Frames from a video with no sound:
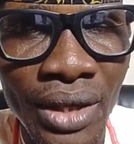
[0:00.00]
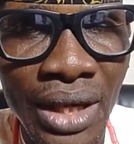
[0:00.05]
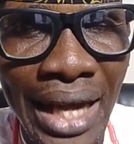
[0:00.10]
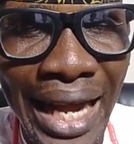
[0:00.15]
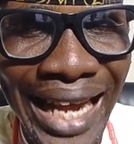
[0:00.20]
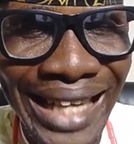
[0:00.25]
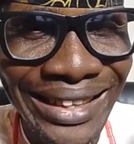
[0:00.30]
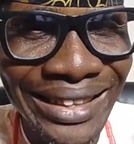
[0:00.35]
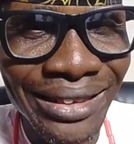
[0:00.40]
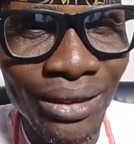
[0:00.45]

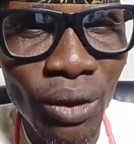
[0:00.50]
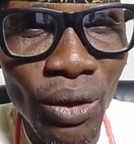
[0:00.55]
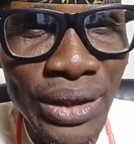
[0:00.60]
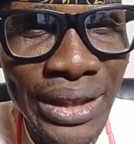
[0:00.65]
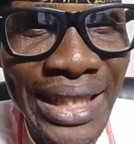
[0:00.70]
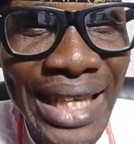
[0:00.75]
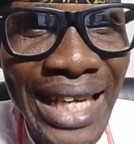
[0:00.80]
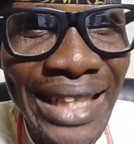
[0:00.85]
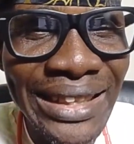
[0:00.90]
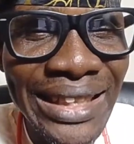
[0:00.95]
I
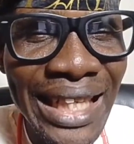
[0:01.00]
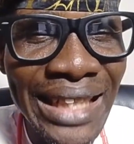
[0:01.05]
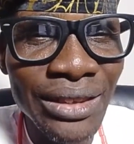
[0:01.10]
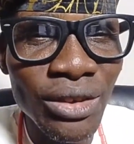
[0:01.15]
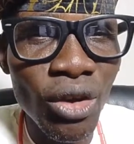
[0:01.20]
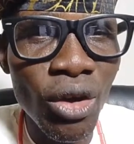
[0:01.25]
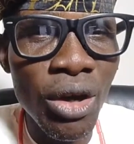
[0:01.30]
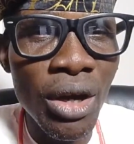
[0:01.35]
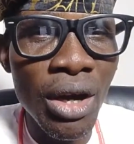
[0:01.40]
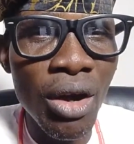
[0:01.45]
consider it as
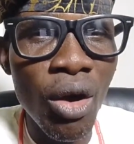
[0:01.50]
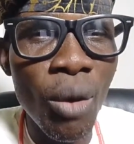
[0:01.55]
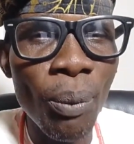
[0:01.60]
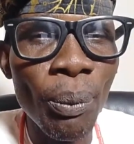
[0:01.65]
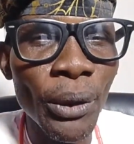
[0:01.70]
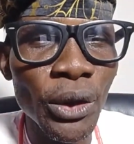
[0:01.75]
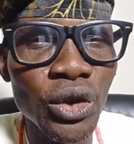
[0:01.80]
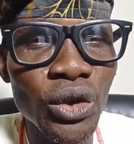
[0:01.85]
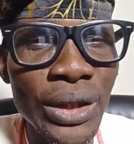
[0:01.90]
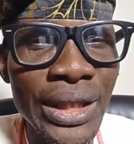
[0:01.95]

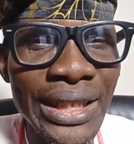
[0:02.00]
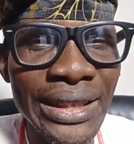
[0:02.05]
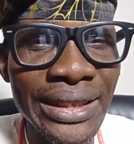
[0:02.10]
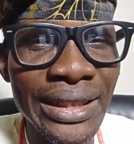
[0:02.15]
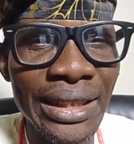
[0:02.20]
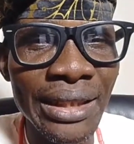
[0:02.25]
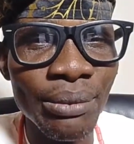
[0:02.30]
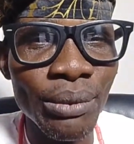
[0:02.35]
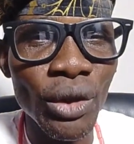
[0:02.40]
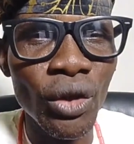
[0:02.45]

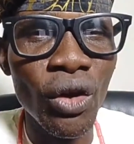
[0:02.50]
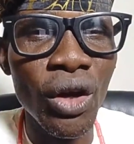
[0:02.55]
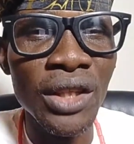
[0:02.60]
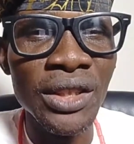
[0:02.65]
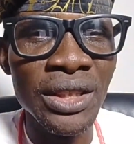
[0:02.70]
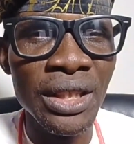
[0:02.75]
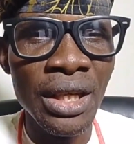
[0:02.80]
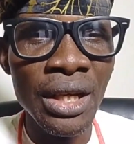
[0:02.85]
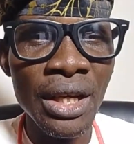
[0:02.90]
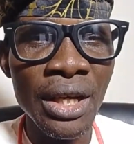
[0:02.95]
opportunity,
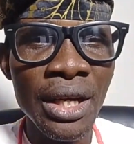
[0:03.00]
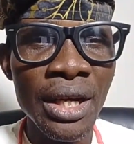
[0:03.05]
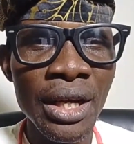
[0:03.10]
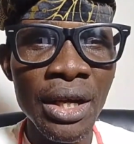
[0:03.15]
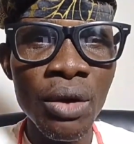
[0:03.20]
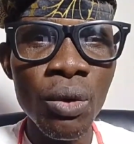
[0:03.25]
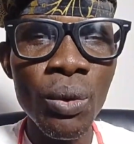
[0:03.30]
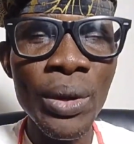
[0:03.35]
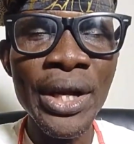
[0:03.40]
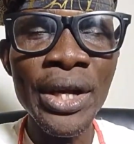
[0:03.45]
because
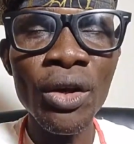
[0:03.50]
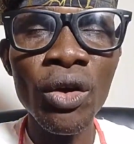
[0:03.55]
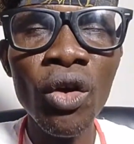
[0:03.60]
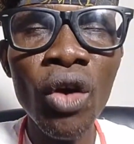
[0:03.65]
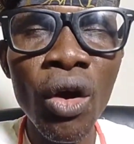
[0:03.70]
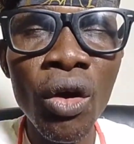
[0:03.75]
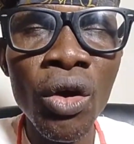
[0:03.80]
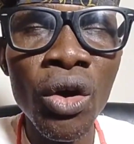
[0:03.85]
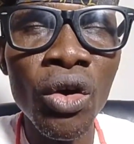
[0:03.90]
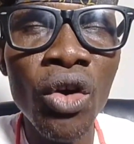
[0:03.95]

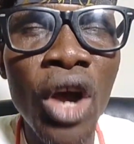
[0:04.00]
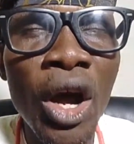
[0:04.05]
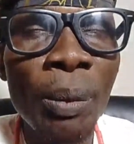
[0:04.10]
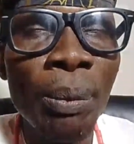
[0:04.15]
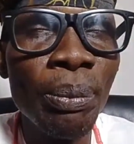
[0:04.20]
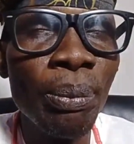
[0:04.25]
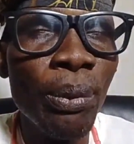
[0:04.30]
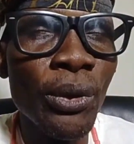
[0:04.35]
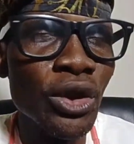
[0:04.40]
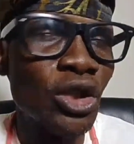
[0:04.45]

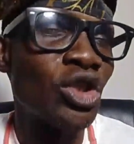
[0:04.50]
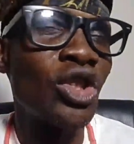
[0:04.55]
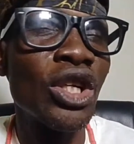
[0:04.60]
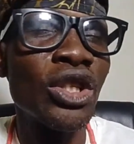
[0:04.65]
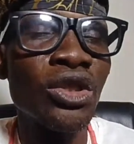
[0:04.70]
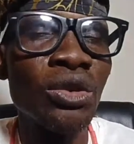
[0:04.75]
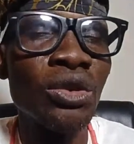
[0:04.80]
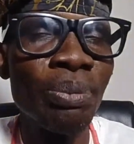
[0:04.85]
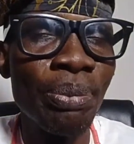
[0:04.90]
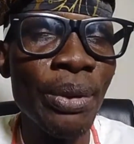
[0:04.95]
God
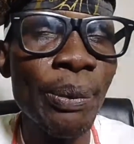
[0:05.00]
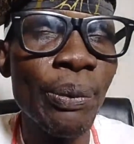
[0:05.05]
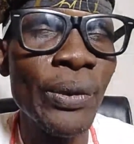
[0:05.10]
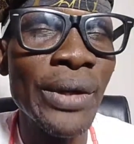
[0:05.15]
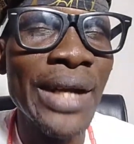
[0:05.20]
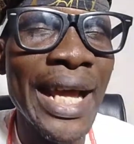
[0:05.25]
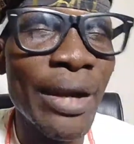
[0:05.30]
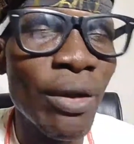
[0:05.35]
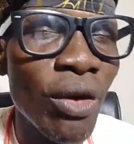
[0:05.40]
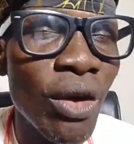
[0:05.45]
position people
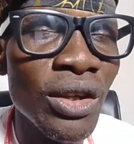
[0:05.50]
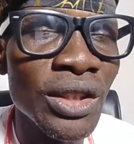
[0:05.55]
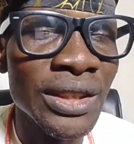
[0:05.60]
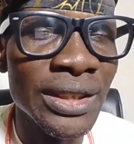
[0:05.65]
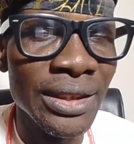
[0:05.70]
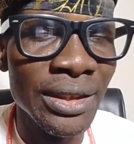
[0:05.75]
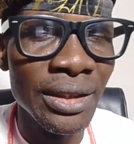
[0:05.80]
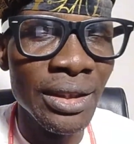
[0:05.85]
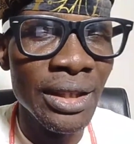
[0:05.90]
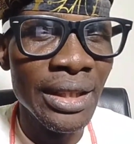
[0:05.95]
like
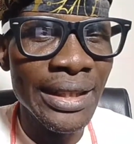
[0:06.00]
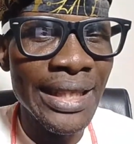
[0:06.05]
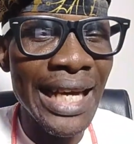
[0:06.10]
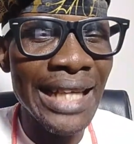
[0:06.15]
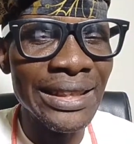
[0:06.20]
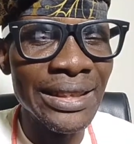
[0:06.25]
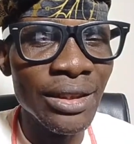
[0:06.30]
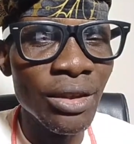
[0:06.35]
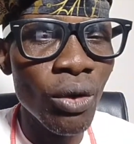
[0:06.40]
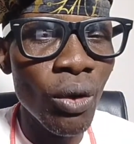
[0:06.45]
us
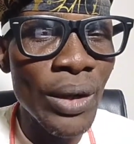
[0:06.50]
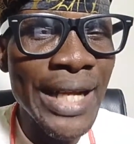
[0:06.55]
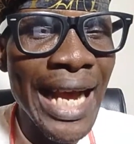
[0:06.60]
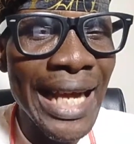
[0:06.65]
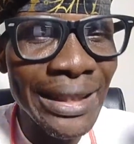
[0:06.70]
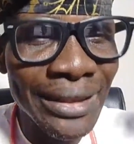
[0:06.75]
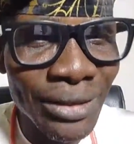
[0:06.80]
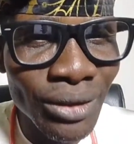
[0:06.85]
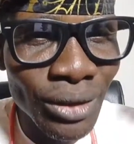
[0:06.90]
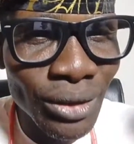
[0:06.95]
that, oh
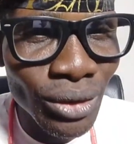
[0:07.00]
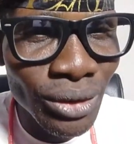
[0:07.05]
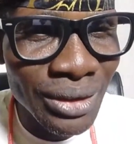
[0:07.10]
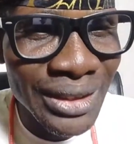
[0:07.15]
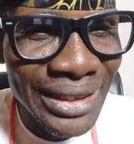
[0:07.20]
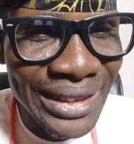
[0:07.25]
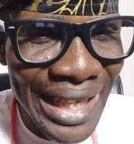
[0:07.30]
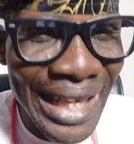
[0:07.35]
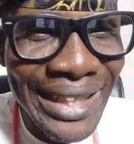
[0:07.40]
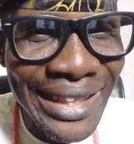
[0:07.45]
yeah,
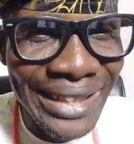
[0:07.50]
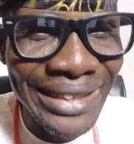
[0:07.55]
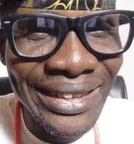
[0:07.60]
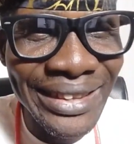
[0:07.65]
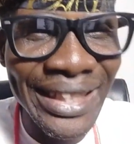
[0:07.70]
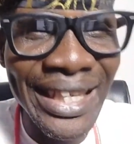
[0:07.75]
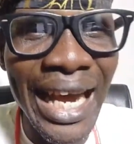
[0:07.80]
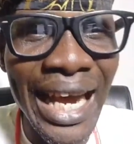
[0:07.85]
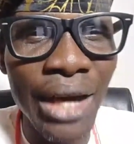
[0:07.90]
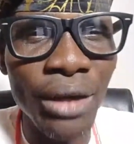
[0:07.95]
say this
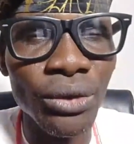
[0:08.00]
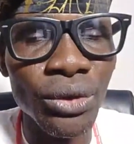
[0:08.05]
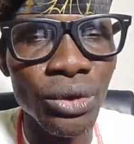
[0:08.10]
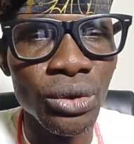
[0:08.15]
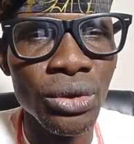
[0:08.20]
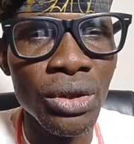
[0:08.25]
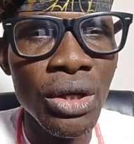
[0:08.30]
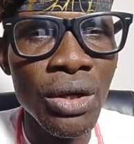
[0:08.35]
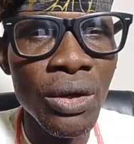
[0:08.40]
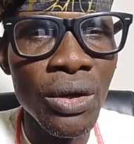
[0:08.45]
thing
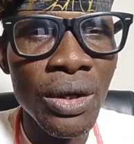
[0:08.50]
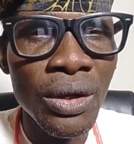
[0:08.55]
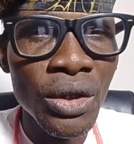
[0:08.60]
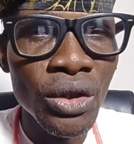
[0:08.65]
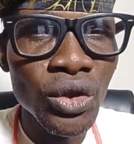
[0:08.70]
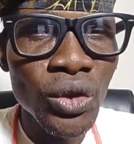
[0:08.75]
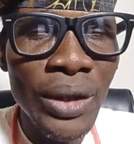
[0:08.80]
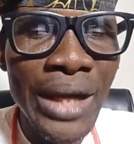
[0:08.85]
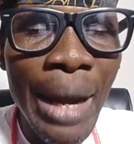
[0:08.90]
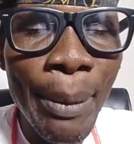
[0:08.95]
out
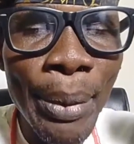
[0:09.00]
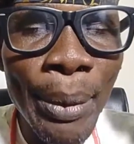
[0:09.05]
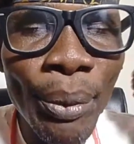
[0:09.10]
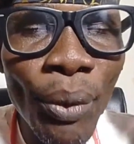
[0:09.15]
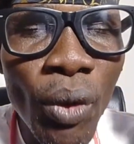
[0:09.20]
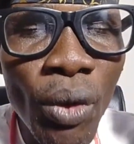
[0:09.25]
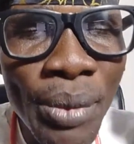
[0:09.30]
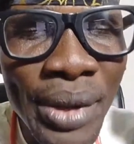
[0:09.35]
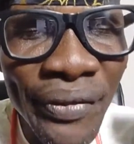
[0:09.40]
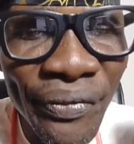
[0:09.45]
so that
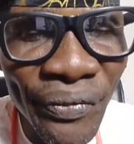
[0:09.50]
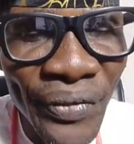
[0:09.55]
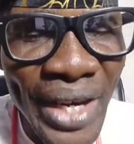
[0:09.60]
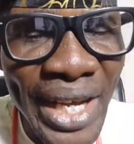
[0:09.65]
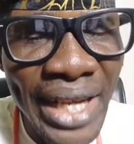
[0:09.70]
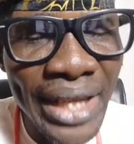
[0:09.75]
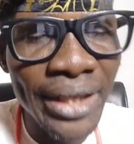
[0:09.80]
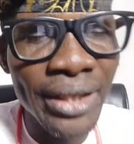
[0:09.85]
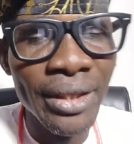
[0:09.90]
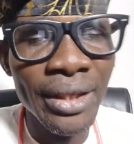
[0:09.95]
people will be
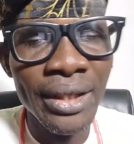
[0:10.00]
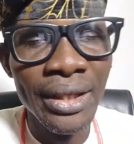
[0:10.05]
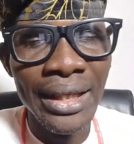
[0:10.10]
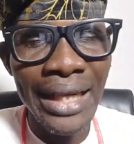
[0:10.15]
free.